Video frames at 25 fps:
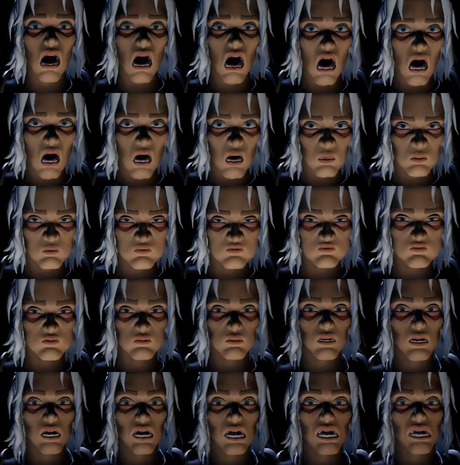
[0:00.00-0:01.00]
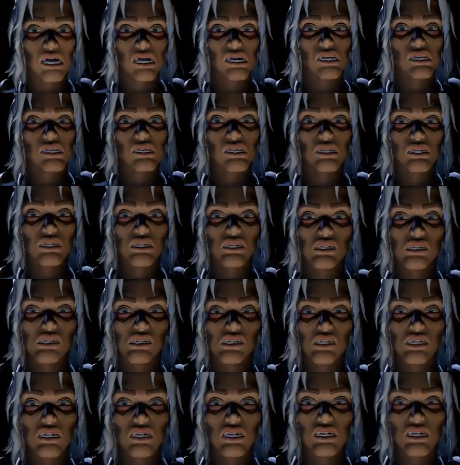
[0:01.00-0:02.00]
Oh really?
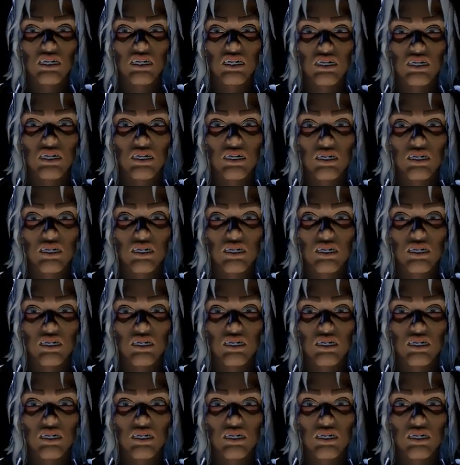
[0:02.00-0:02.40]
Oh really?